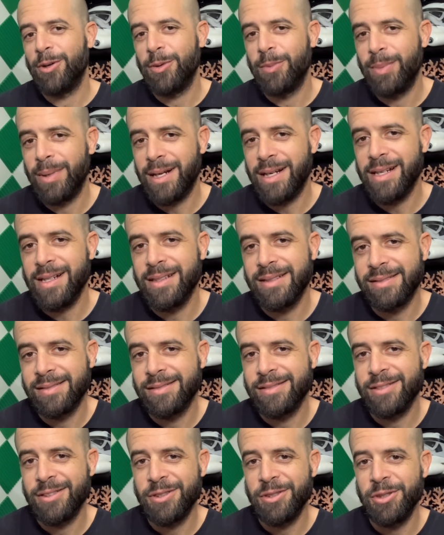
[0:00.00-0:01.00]
buy
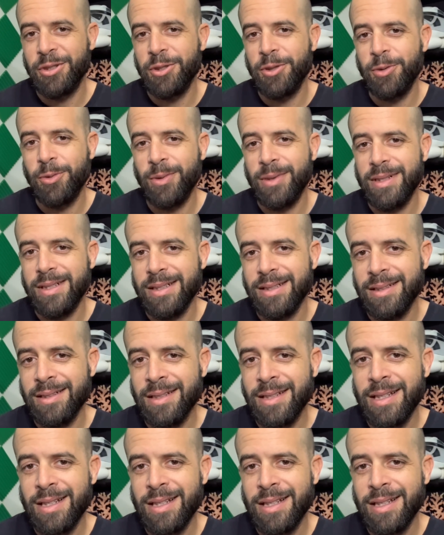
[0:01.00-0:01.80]
a new one,